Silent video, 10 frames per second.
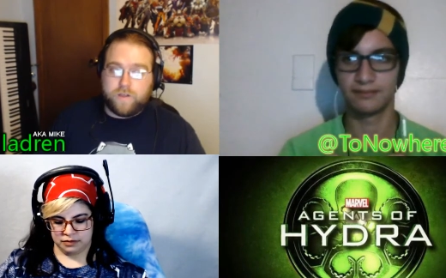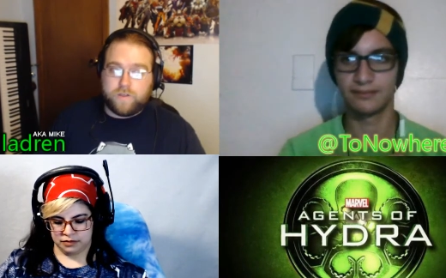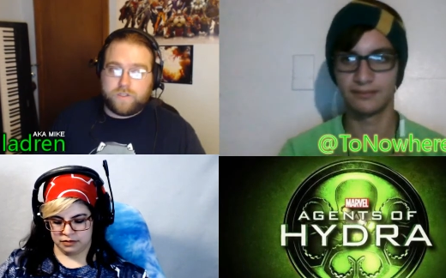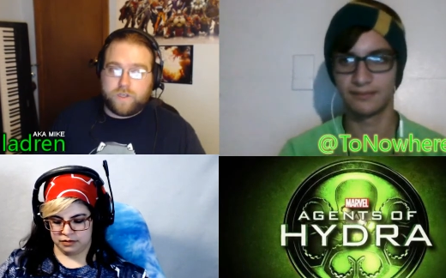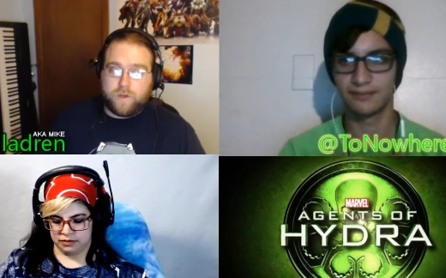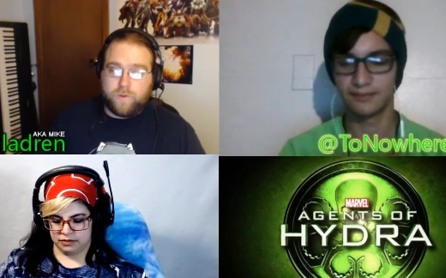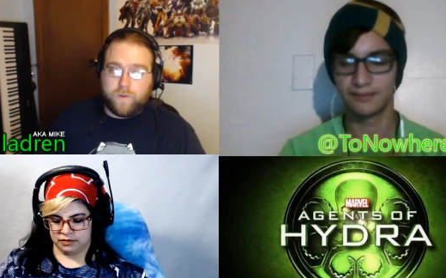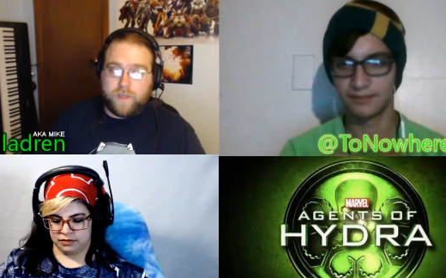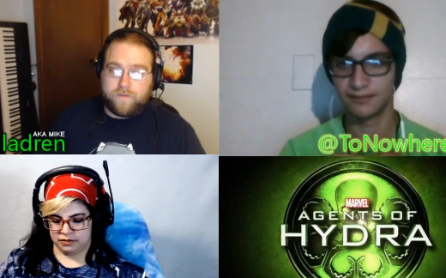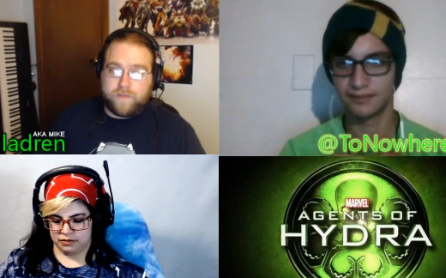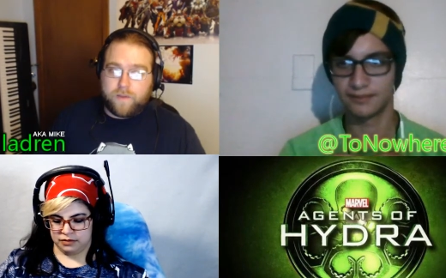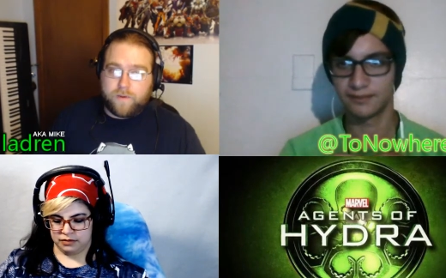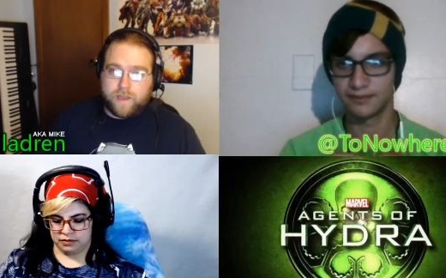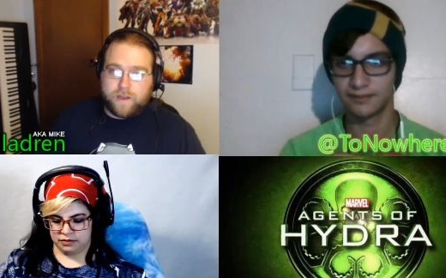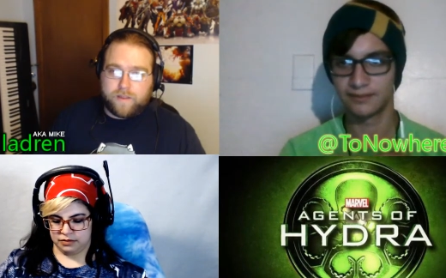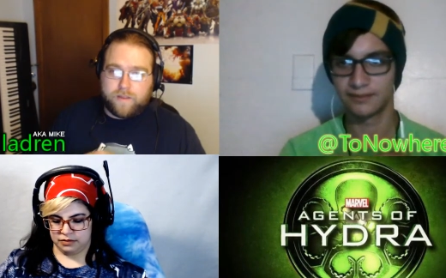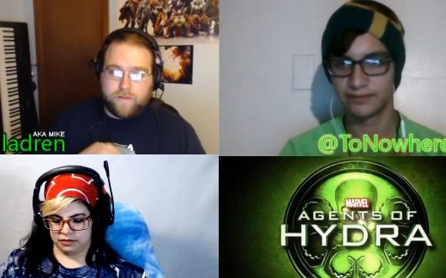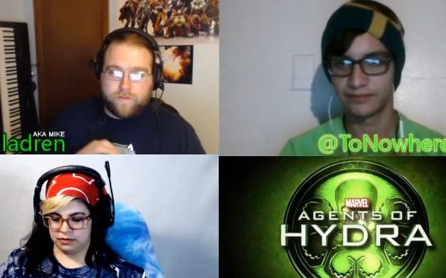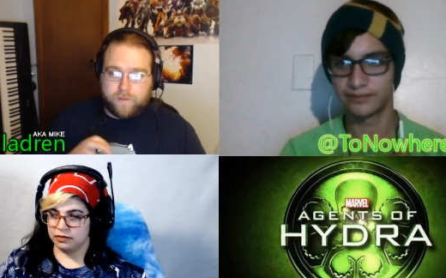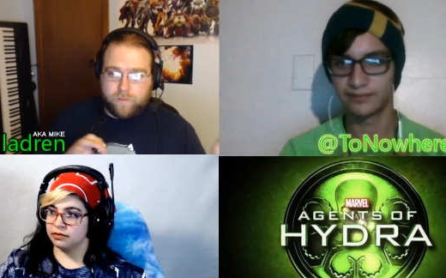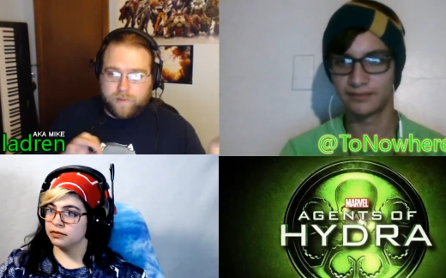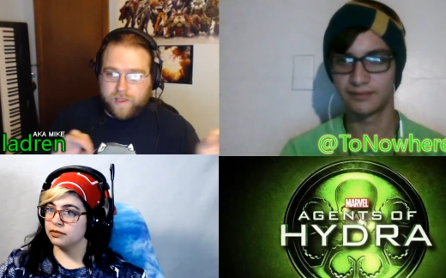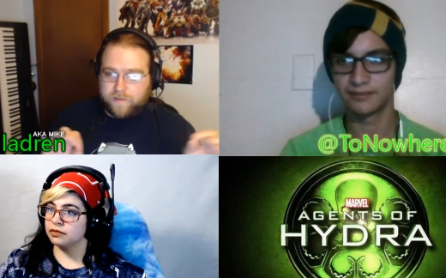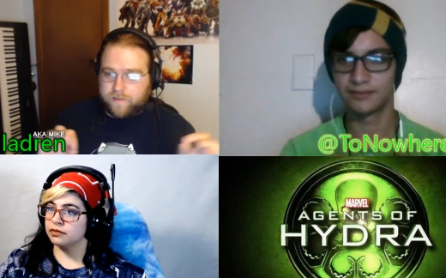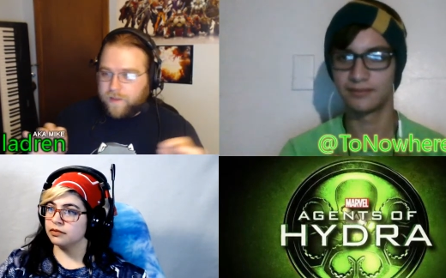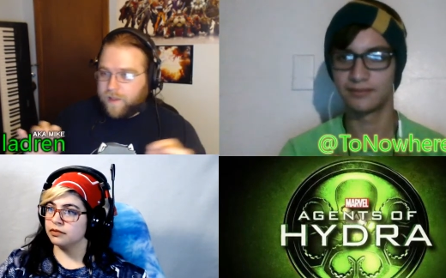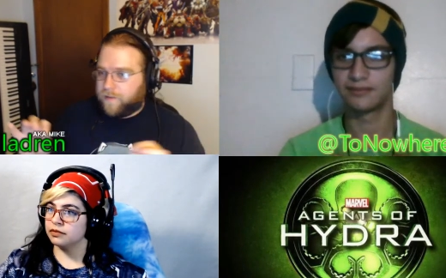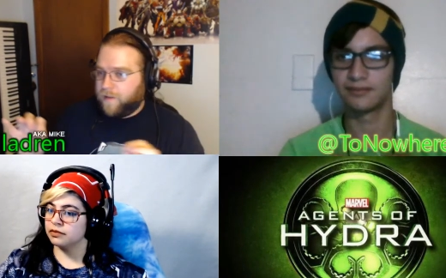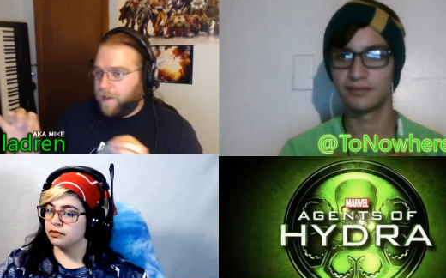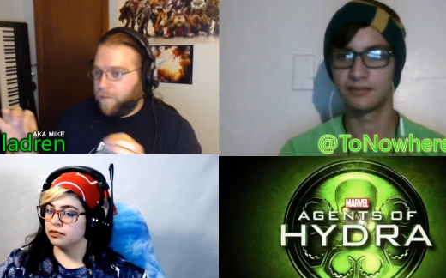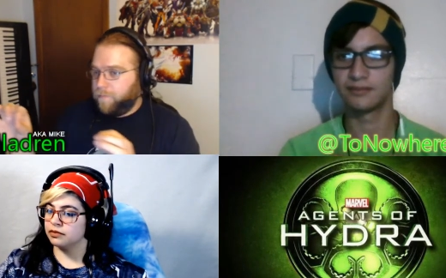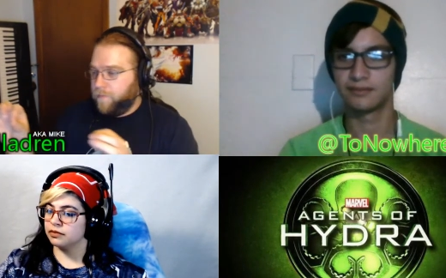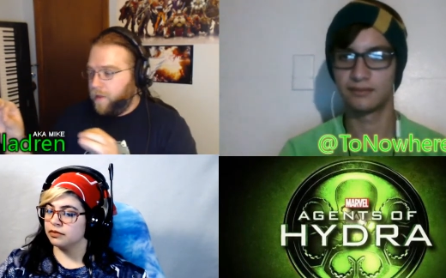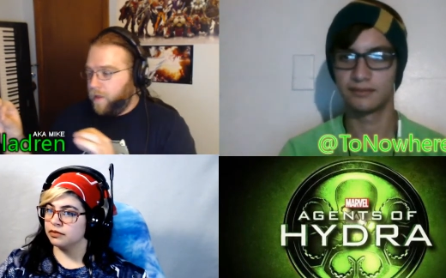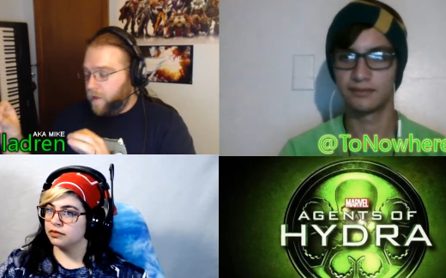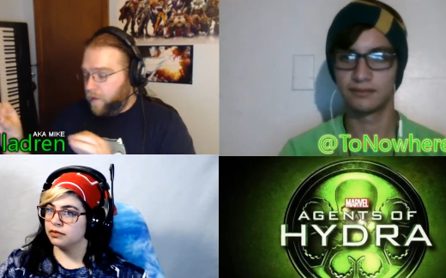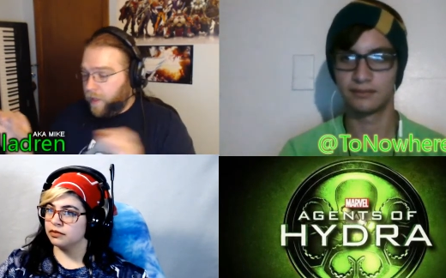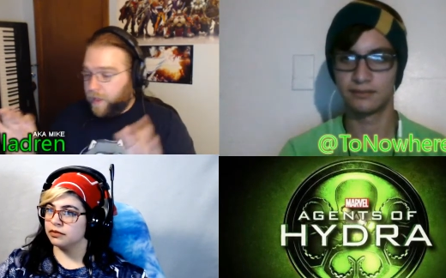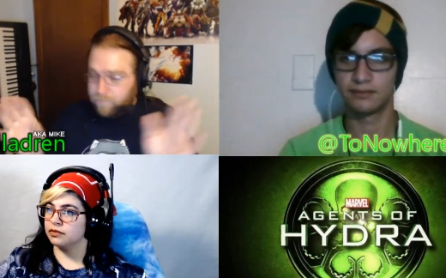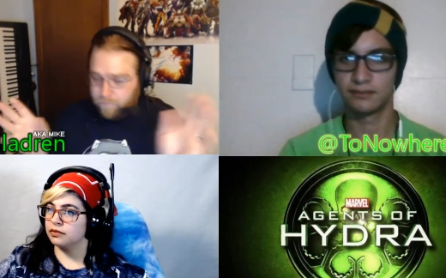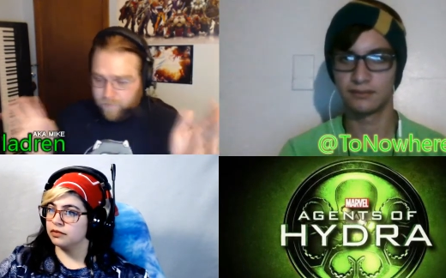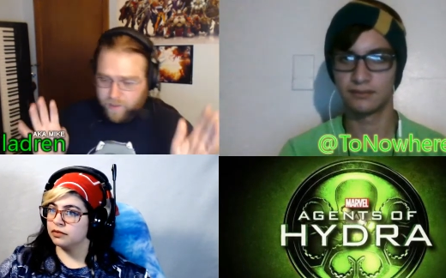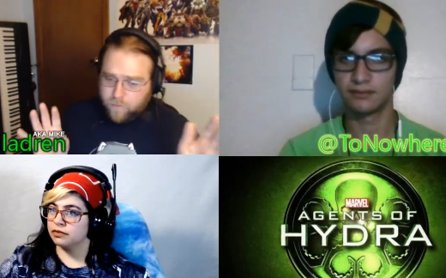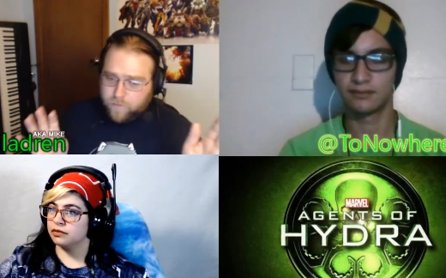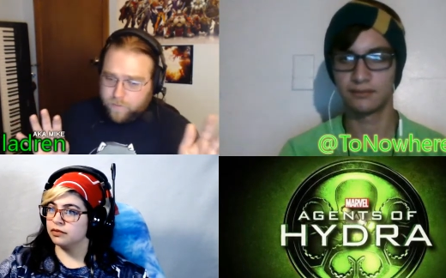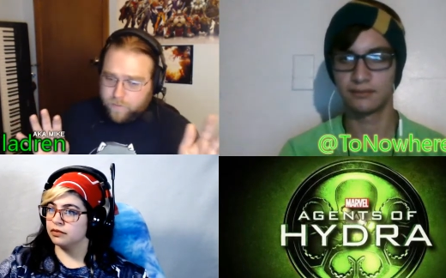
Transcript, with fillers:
Speaker 1: So if they were in a different place at that time, like here is the